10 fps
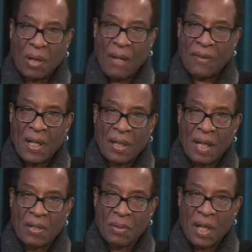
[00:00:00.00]
And I think
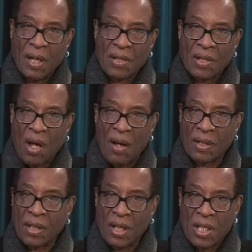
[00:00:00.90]
as young
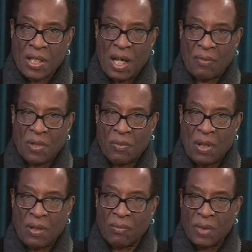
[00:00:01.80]
kids, that was
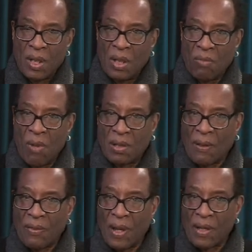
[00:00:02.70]
one of the
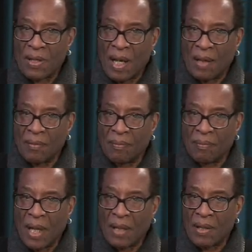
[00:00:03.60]
things that
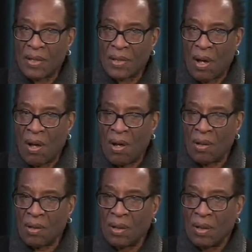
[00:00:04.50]
made us
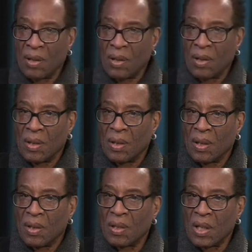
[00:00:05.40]
all,
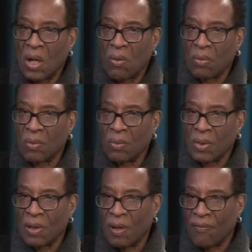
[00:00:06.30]
you know,
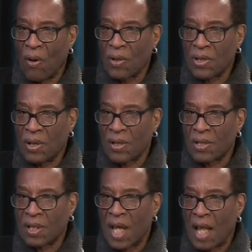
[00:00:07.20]
when our folks took us
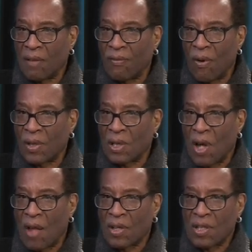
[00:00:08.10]
to California and
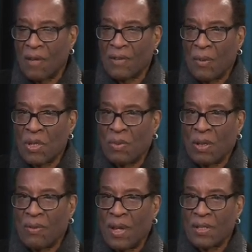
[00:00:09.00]
all this stuff, that was one
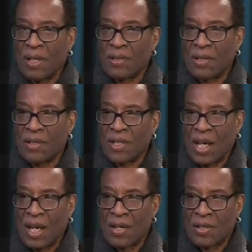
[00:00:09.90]
of the things that just
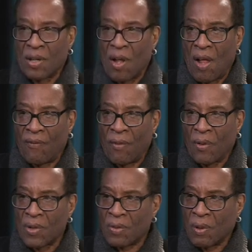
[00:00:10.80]
changed it all
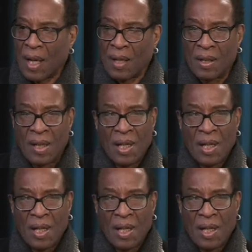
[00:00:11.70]
for us, right?